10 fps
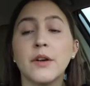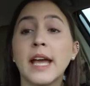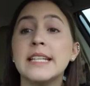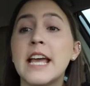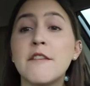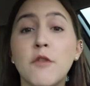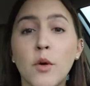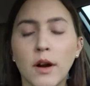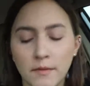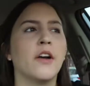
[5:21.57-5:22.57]
Okay, day
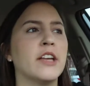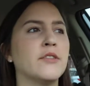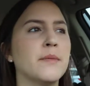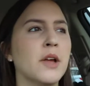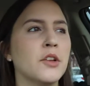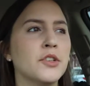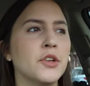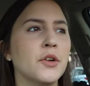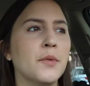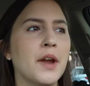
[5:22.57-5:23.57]
four. Okay, so I'm not
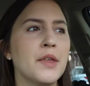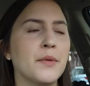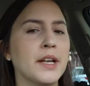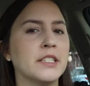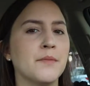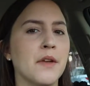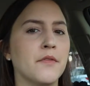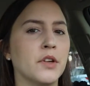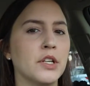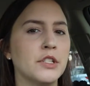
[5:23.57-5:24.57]
sure where the rest of my
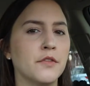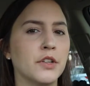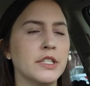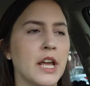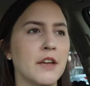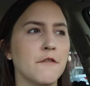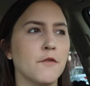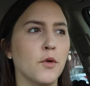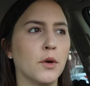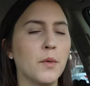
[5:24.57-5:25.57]
footage for day
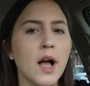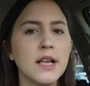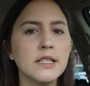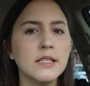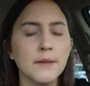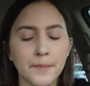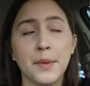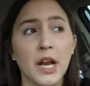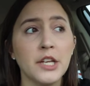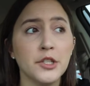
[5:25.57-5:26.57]
four was,
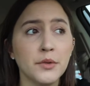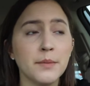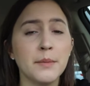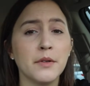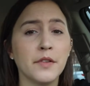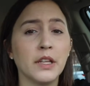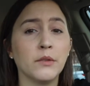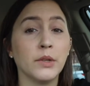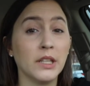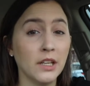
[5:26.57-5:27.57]
but I do remember
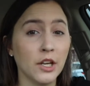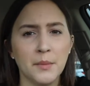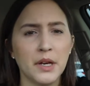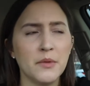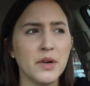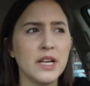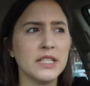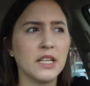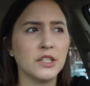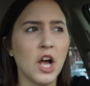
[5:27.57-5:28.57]
feeling really good, but it
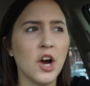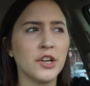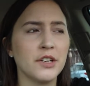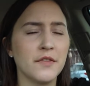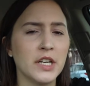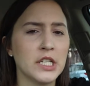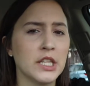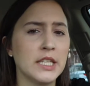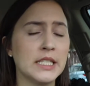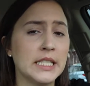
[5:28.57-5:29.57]
was a lot harder to
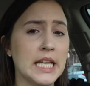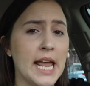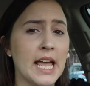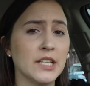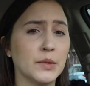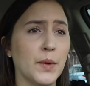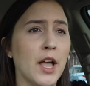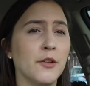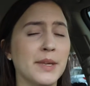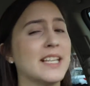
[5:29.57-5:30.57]
finish this day as
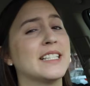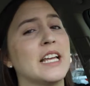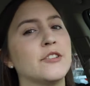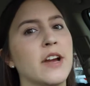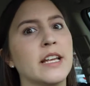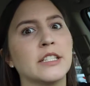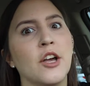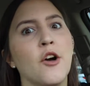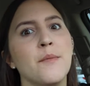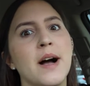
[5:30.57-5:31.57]
well because I drank
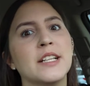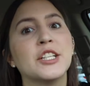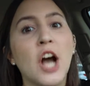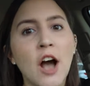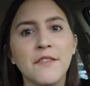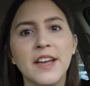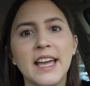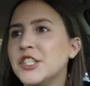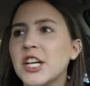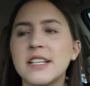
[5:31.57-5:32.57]
so much
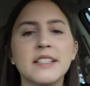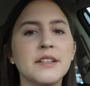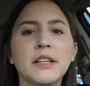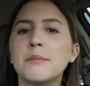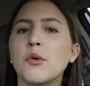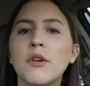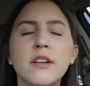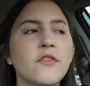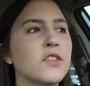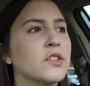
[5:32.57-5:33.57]
coffee. Just
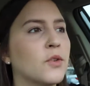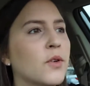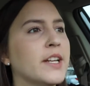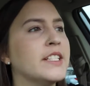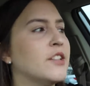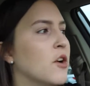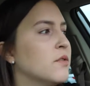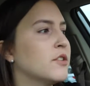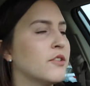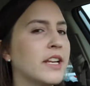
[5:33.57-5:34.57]
moral of the story,
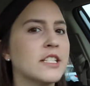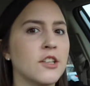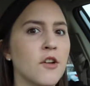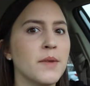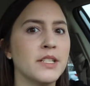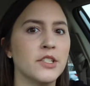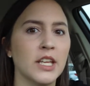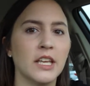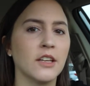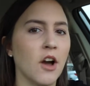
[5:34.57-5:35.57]
don't drink so much
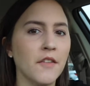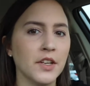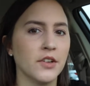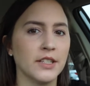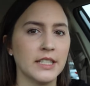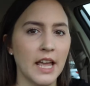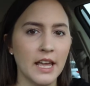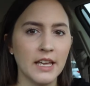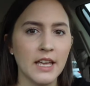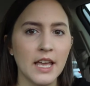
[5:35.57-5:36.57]
stinking coffee during the
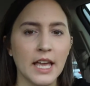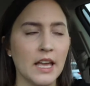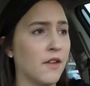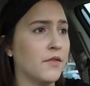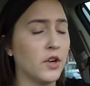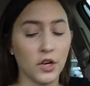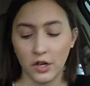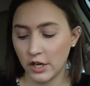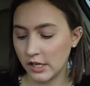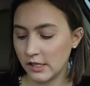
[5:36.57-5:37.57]
day if
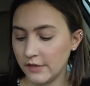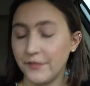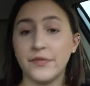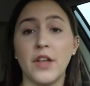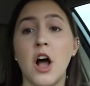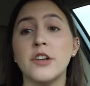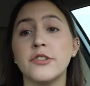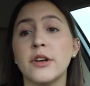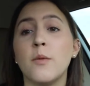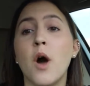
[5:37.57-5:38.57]
you're gonna not
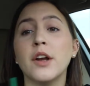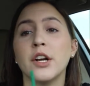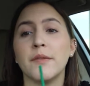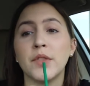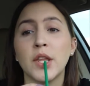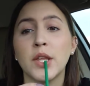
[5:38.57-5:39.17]
drink water.